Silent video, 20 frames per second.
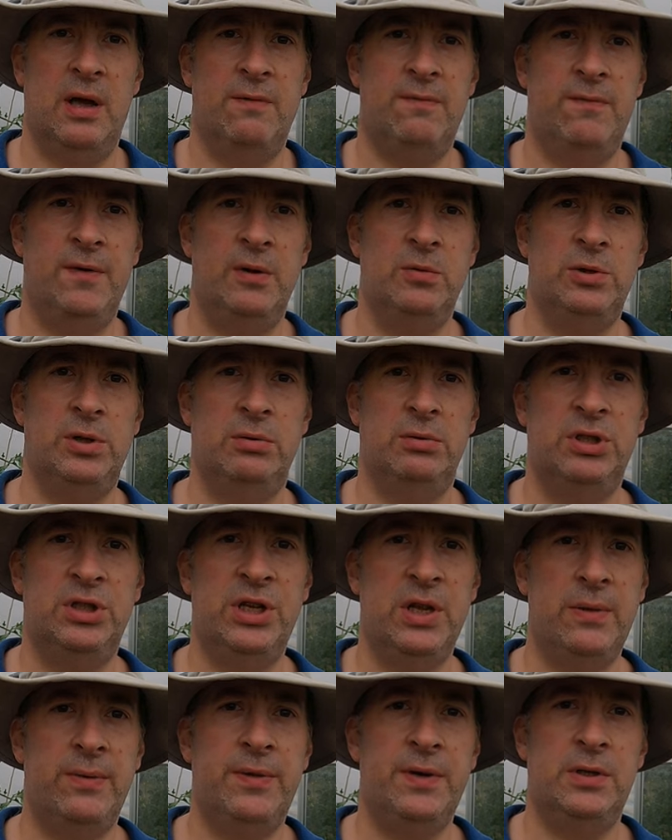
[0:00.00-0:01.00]
they're
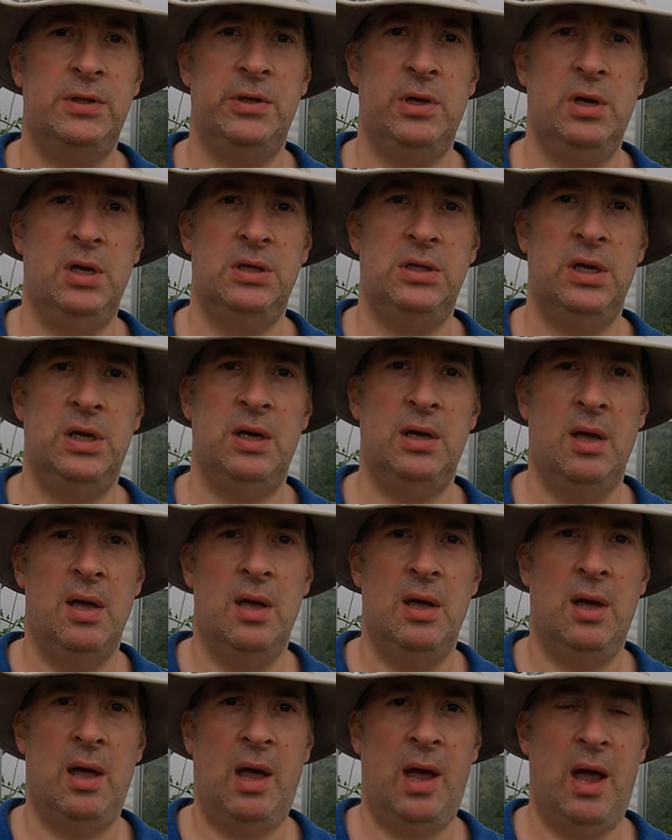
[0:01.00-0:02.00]
photosynthesizing,
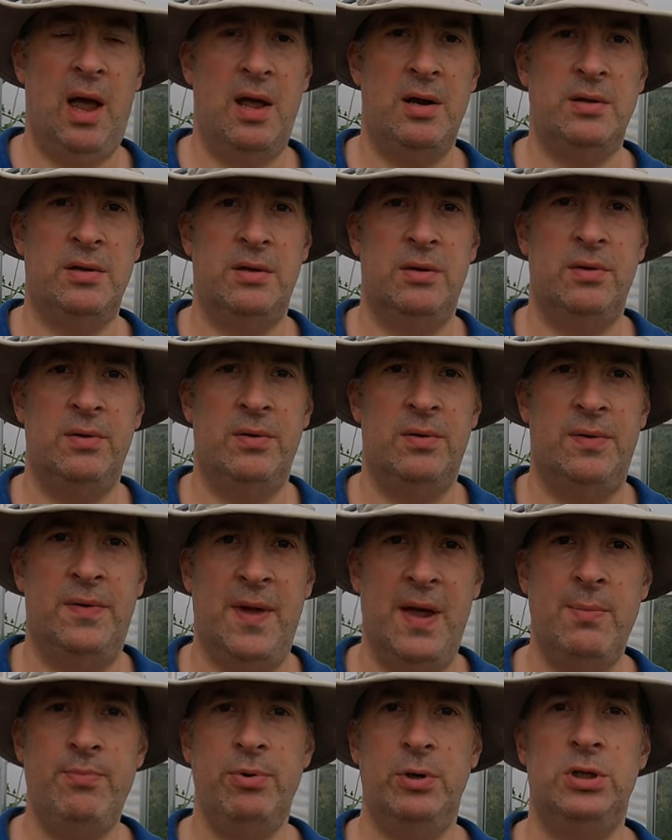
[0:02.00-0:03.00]
and
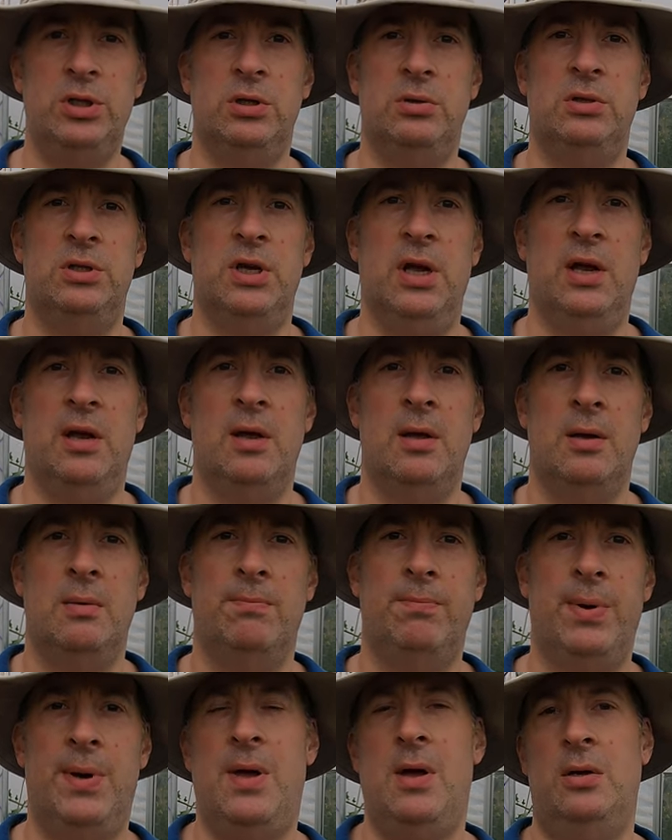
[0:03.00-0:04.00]
they're producing
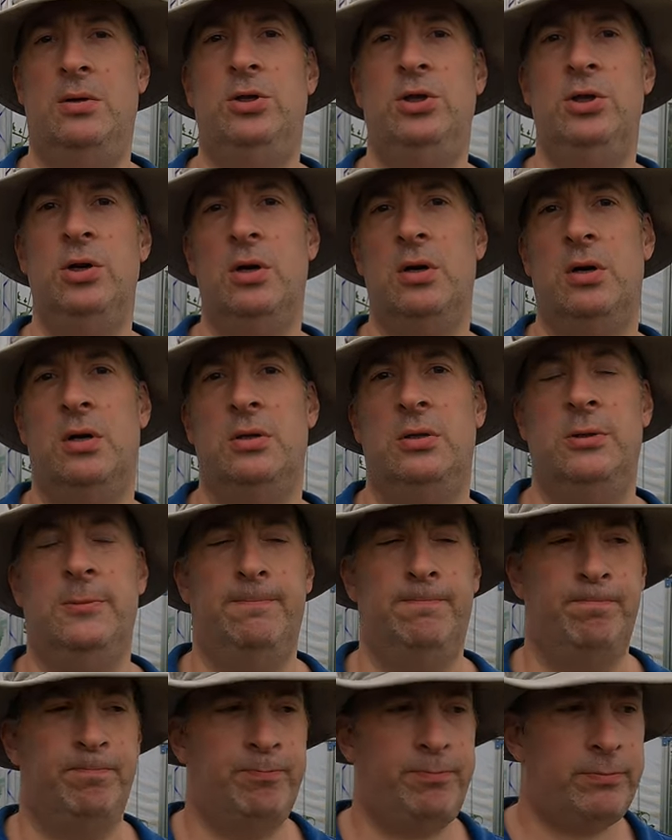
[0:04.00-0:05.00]
plant
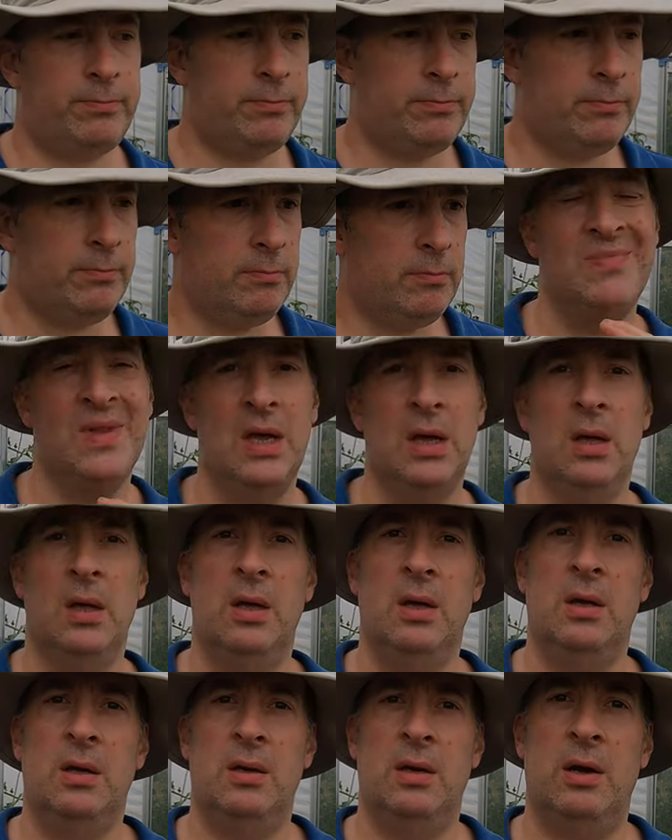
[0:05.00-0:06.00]
sugars.
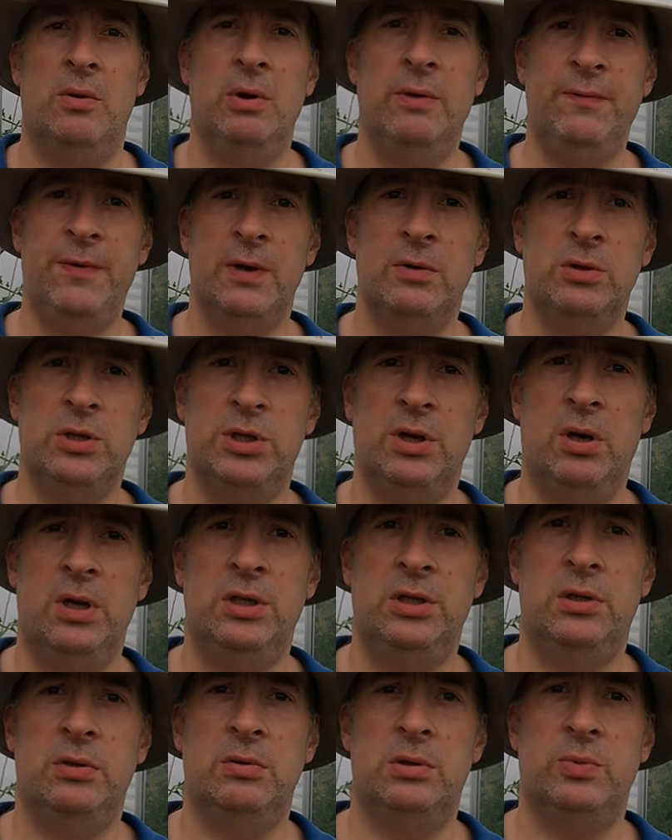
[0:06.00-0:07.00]
Now, if those
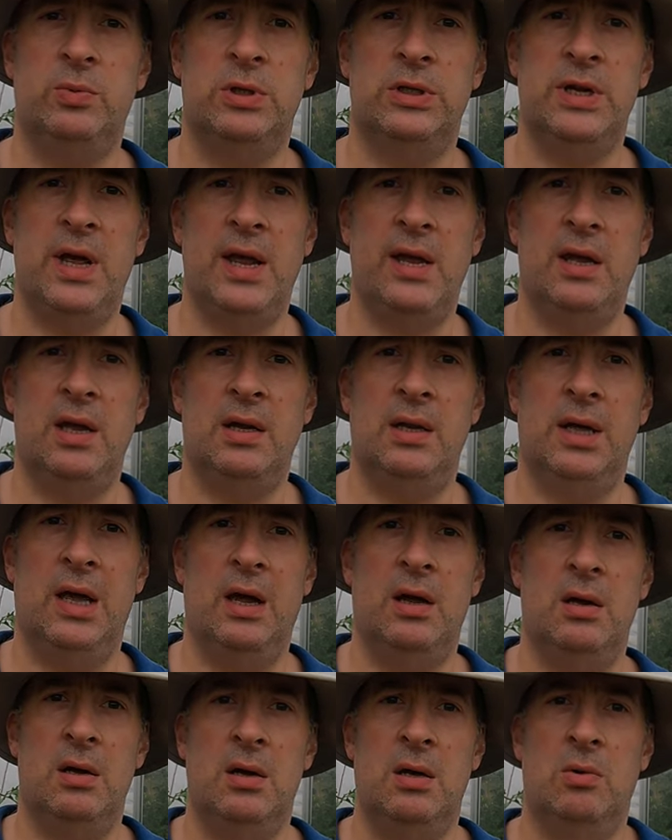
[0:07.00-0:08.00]
side shoots were taking
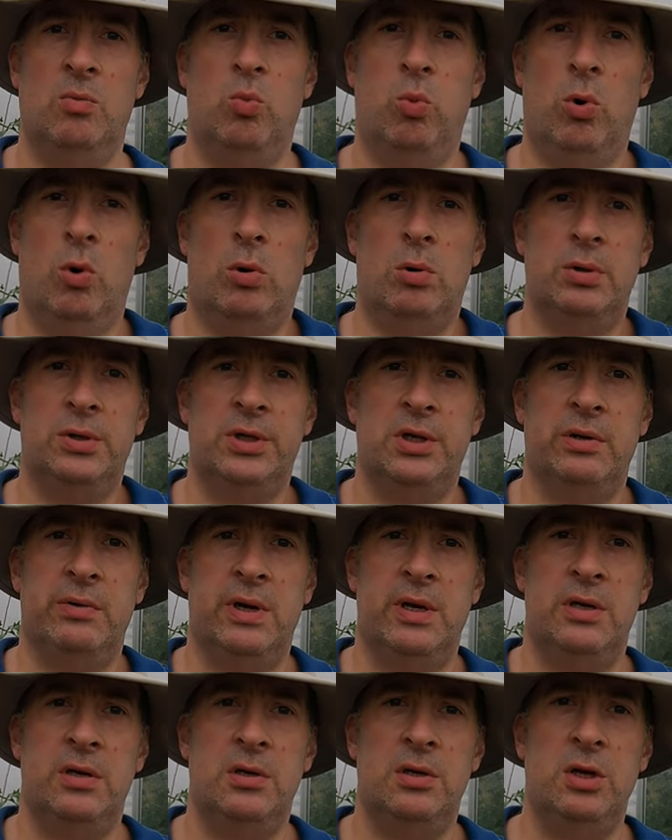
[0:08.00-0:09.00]
their
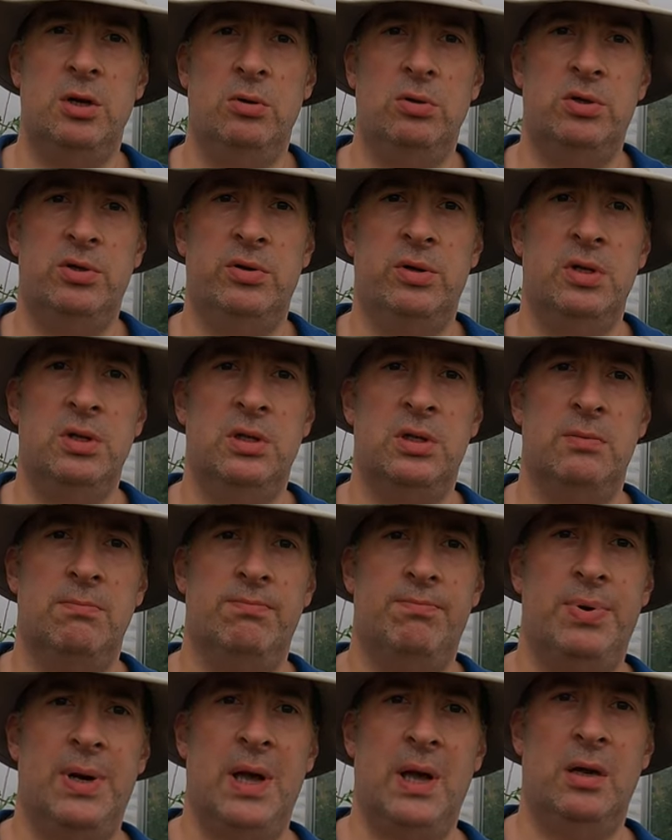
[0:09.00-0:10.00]
water and nutrients
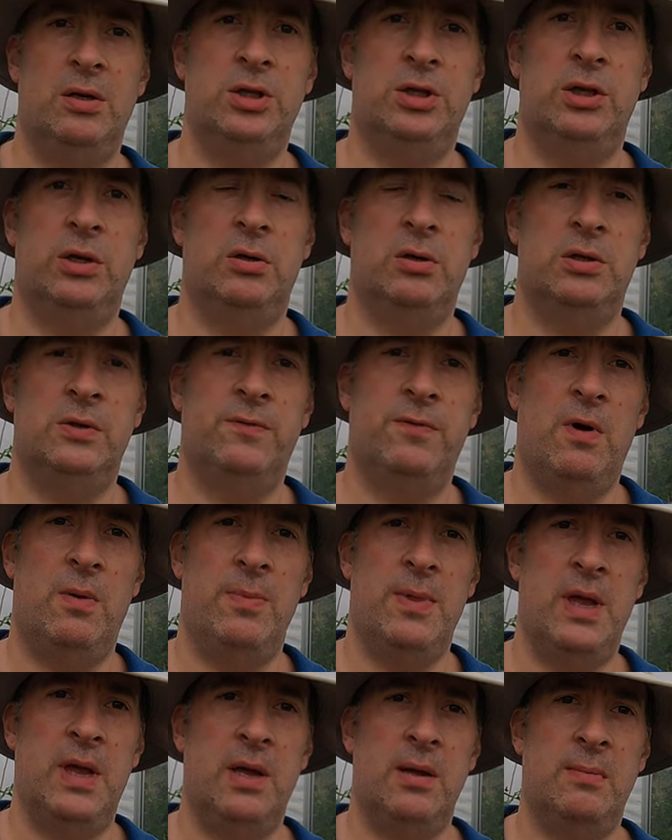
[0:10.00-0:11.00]
and plant sugars
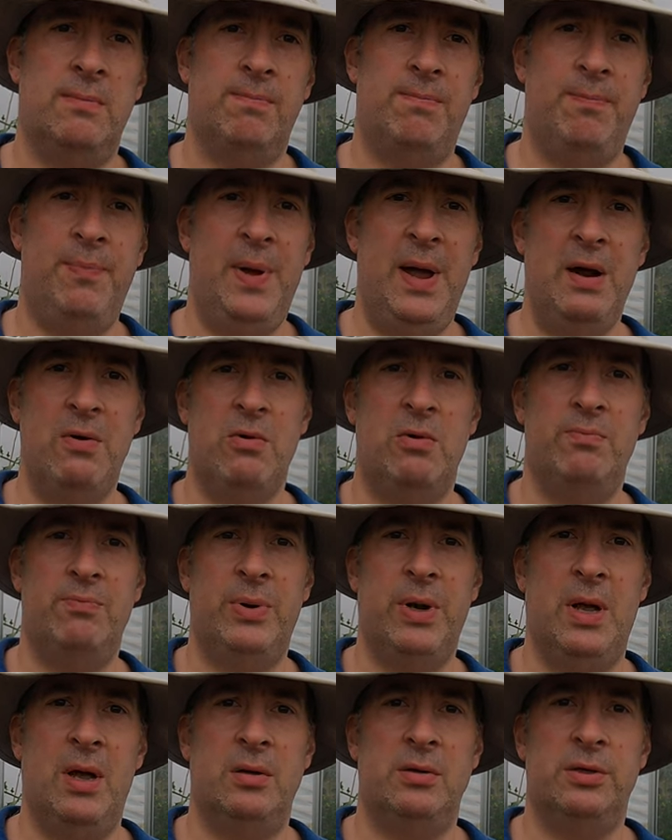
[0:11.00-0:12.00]
from the
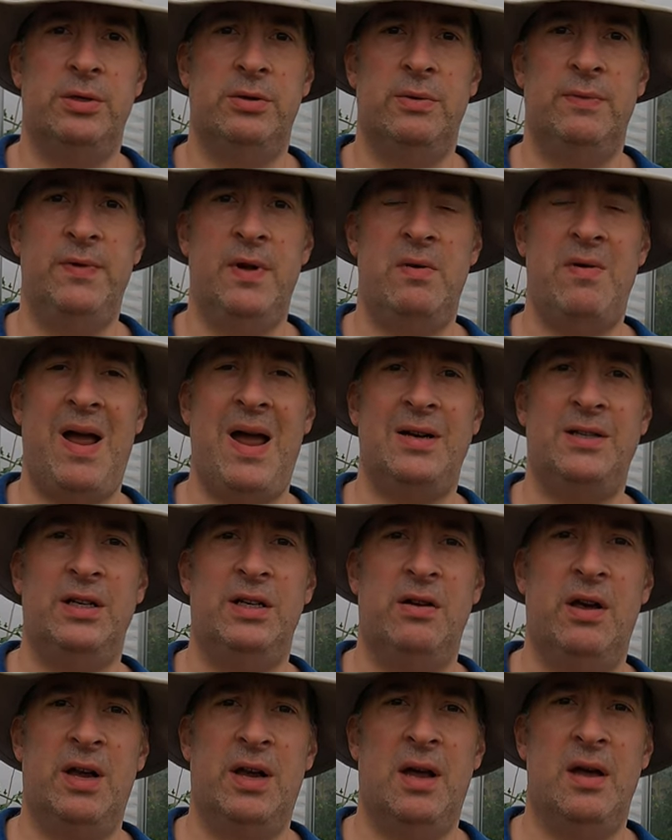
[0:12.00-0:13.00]
parent plant, so if they were
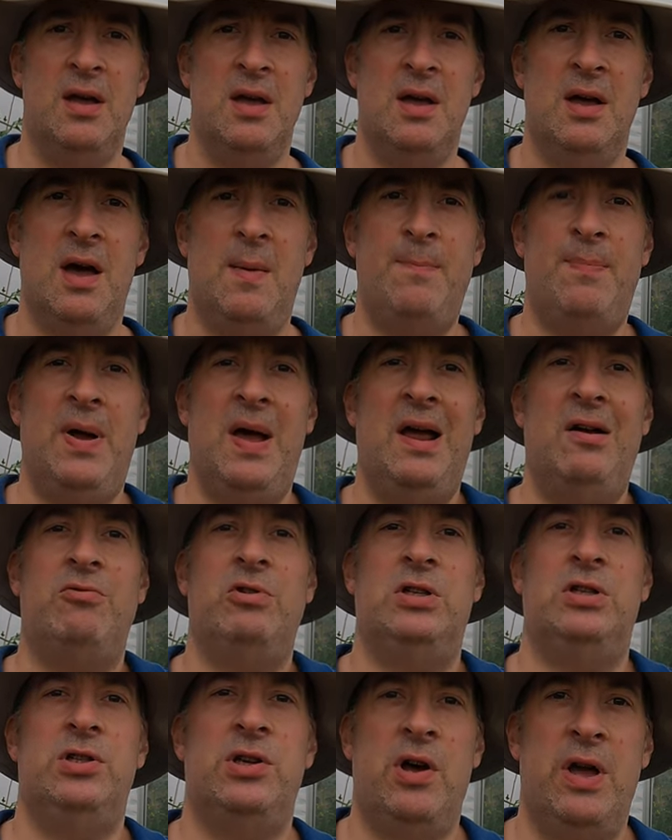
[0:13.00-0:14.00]
acting like a
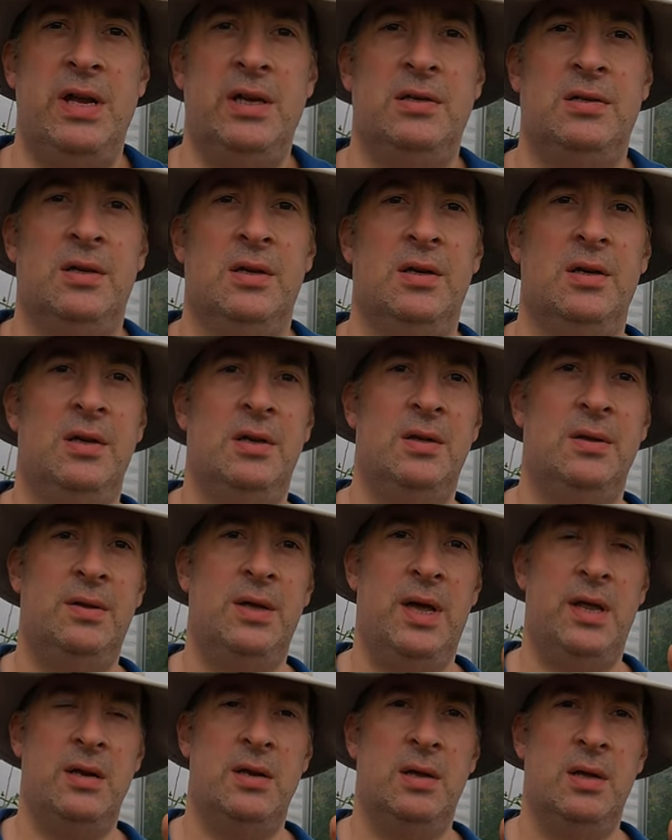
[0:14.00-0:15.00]
parasite,
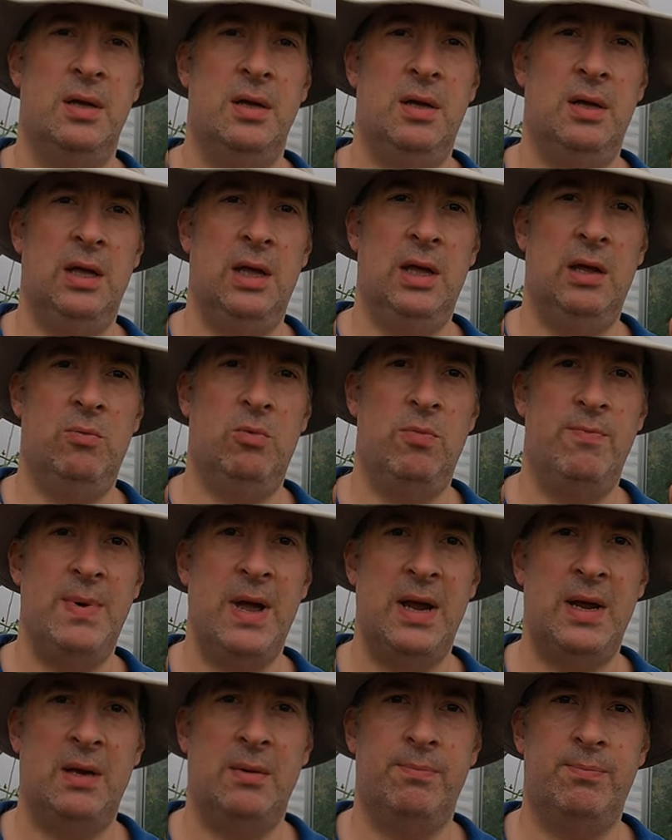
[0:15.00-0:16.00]
then it would
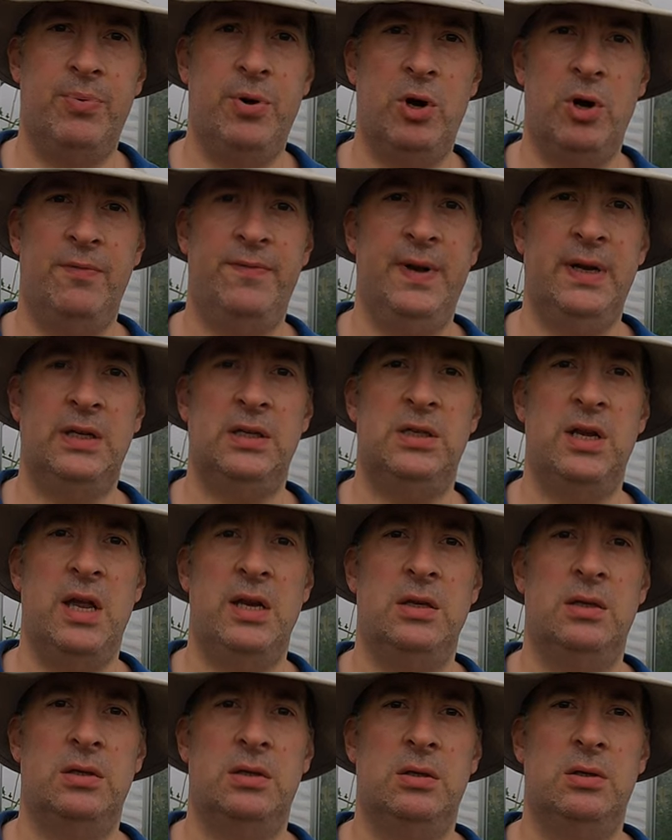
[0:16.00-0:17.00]
make perfect
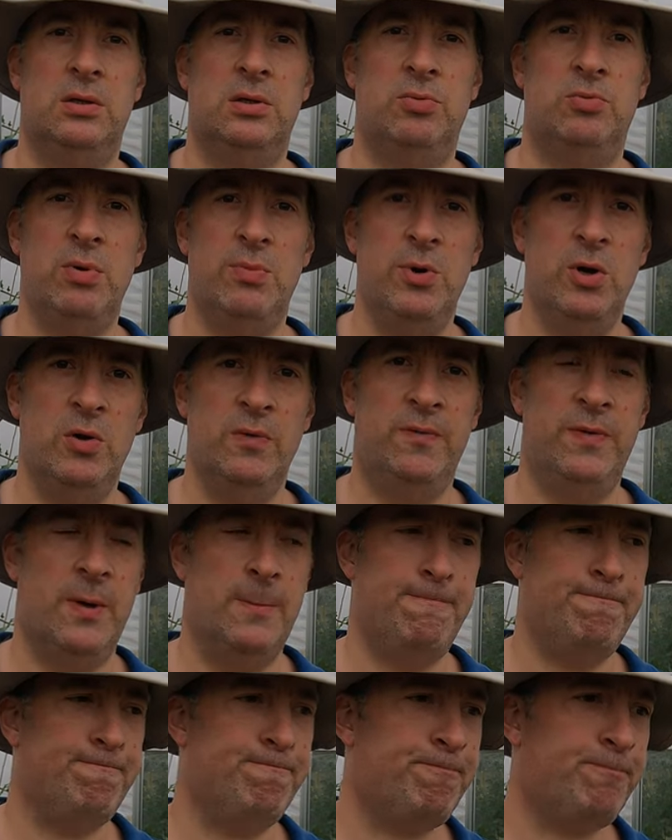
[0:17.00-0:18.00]
sense to remove
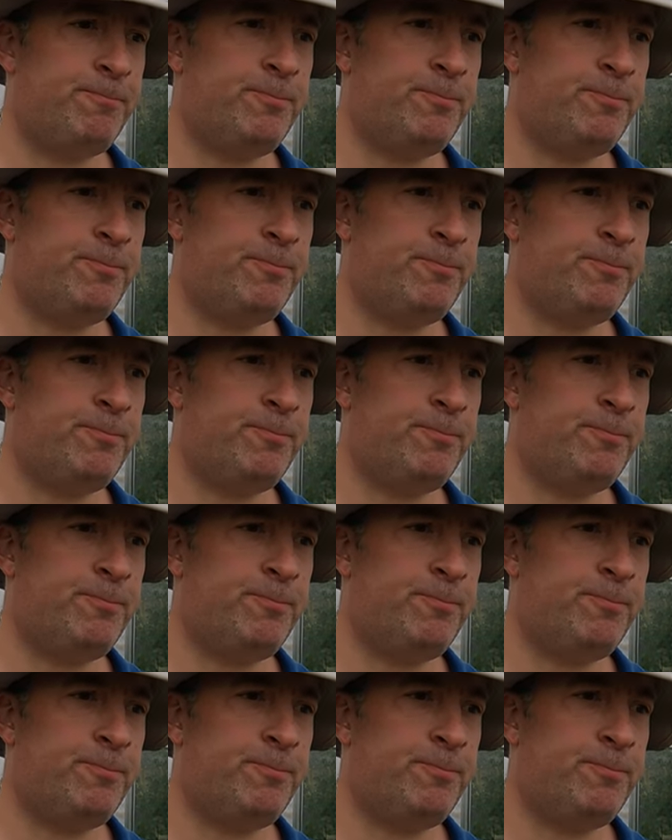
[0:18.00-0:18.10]
them.